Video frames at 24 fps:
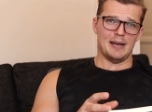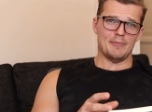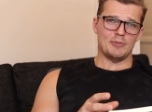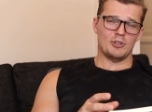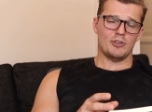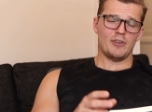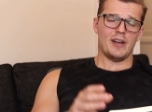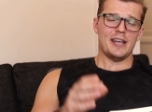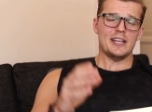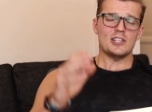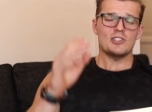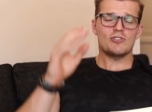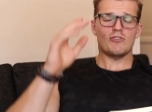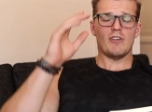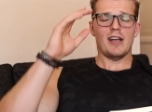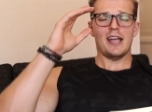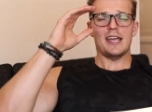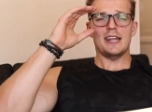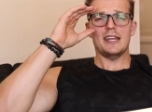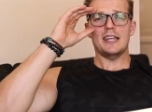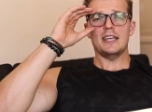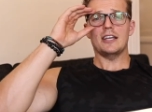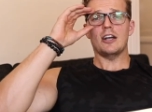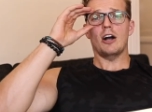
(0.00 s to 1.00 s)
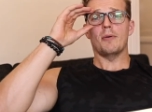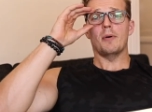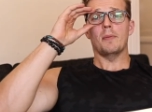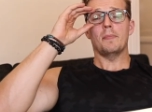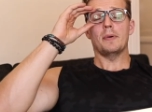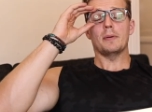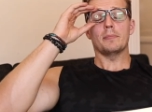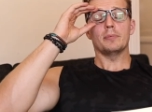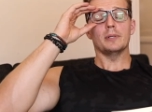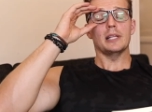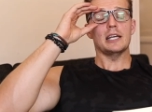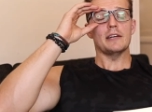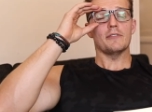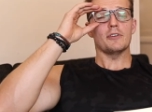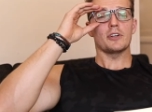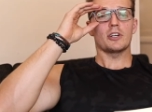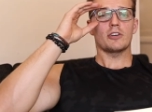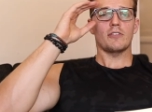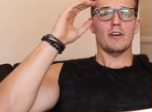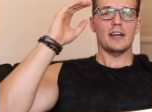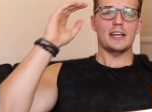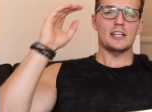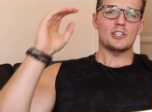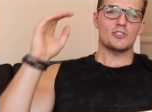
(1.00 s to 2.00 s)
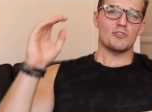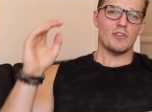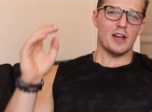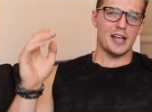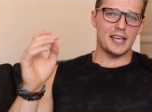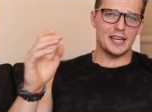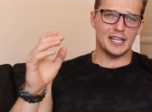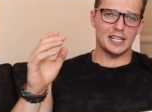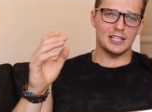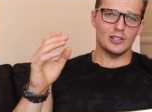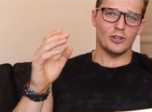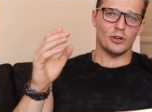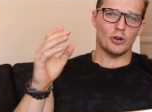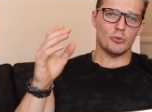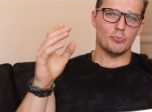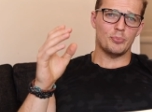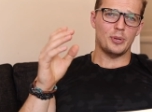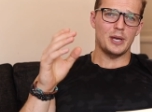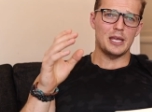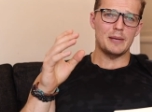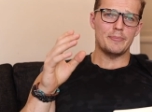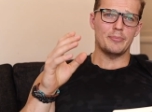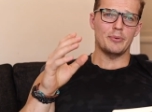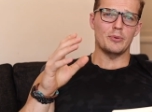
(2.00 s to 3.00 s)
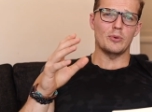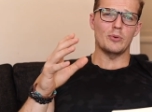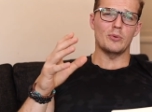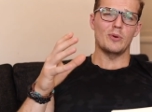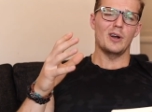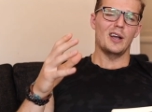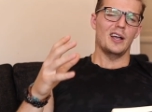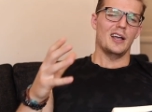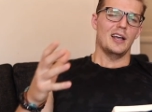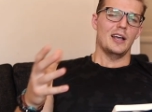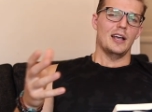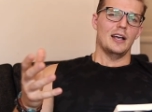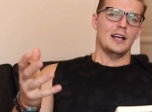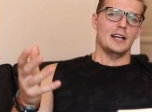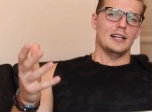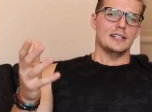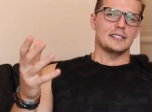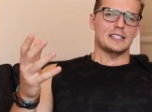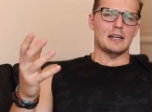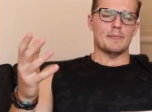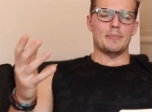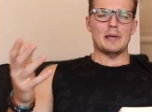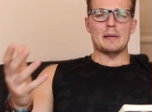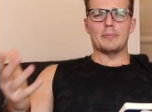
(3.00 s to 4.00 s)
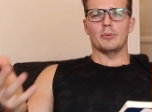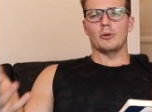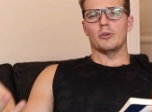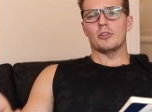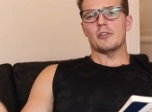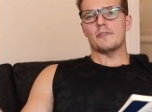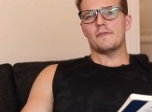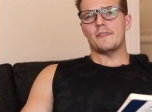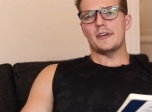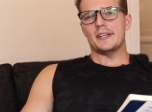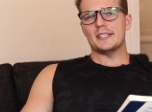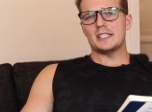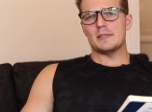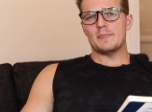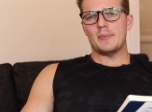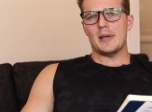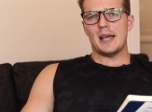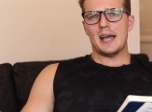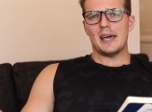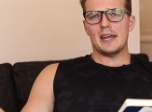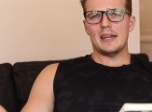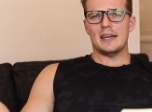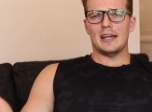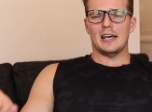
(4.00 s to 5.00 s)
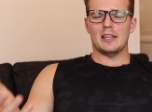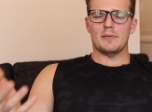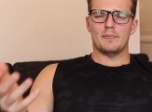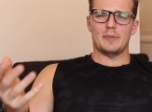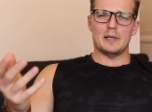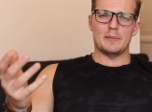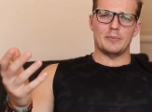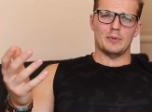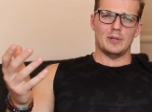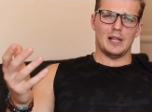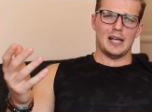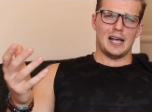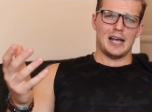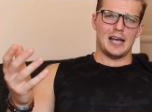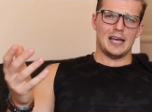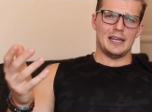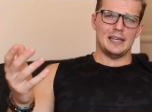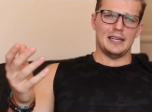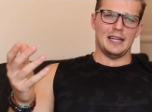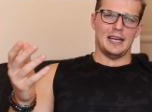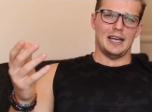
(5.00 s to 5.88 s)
Crate training, I'm a big believer in crate training. A lot of people, some people are on the fence about it, other people aren't.